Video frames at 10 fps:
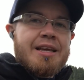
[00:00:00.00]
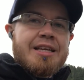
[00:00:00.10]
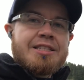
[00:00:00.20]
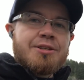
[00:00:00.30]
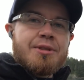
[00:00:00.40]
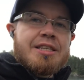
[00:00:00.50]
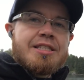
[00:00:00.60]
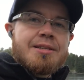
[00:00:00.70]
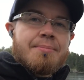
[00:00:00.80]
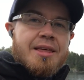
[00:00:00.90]
So this
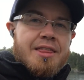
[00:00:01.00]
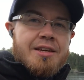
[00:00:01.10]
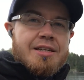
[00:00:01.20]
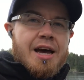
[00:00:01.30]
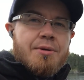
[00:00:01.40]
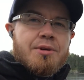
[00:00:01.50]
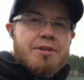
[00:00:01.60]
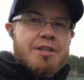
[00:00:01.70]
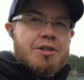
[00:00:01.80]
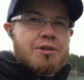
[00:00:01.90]
is a method how you
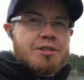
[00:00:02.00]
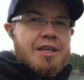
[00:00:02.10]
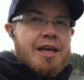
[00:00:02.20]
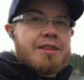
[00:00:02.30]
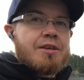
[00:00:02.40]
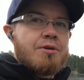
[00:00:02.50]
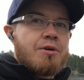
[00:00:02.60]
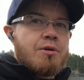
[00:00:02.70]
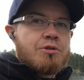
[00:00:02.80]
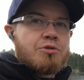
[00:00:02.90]
can contact your
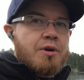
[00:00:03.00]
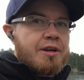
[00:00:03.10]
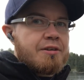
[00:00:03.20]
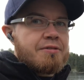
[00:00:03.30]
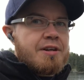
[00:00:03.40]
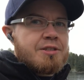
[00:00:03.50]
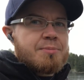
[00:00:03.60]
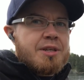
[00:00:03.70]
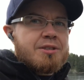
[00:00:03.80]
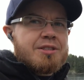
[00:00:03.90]
old Thru-hiker friends,
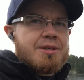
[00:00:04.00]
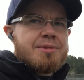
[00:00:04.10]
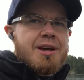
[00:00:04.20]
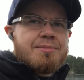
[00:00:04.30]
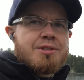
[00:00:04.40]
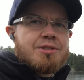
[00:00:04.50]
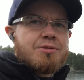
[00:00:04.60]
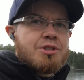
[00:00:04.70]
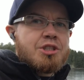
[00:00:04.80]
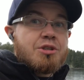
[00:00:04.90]
because sometimes
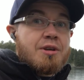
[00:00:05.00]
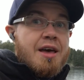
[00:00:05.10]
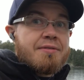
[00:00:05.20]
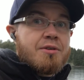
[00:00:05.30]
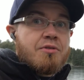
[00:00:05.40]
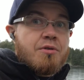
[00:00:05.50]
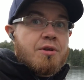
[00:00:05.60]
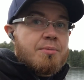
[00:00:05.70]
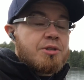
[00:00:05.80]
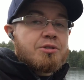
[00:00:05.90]
you just don't have their phone
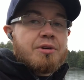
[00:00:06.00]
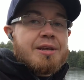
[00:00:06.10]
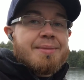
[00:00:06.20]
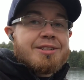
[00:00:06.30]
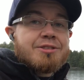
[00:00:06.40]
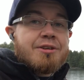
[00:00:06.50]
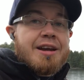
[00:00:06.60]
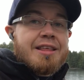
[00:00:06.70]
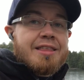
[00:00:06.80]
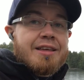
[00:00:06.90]
numbers or emails or
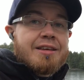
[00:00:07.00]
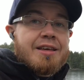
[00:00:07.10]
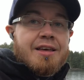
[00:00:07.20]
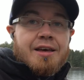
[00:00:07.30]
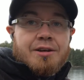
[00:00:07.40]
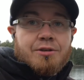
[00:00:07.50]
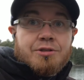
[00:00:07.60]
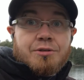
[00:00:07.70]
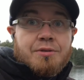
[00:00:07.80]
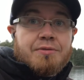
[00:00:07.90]
anything. And
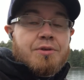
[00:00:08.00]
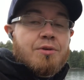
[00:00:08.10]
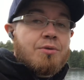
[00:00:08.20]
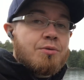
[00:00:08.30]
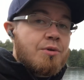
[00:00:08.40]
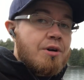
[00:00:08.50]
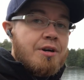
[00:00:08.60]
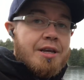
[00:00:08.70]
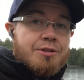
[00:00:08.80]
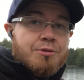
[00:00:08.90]
also, if you are
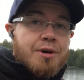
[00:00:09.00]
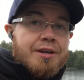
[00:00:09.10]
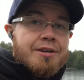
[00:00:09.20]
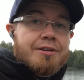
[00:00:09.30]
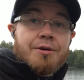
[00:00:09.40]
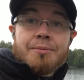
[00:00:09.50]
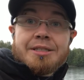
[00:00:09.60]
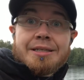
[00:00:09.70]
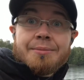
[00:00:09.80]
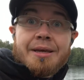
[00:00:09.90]
a Thru-hiker, you're
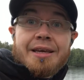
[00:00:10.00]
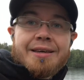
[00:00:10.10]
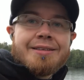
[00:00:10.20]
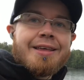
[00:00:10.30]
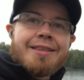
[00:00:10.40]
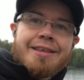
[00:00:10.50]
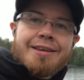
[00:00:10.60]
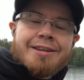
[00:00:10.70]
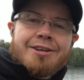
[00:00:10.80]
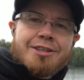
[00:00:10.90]
missing me,
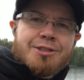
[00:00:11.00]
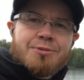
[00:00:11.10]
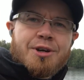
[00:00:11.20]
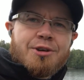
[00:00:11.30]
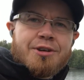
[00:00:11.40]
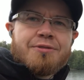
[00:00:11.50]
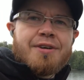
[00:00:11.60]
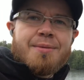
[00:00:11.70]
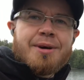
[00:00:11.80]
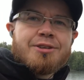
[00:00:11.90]
here is where you can
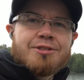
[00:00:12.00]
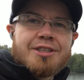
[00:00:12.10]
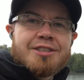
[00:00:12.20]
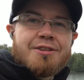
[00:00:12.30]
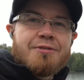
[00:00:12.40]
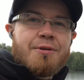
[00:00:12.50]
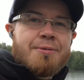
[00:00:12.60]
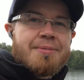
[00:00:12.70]
find my contact info.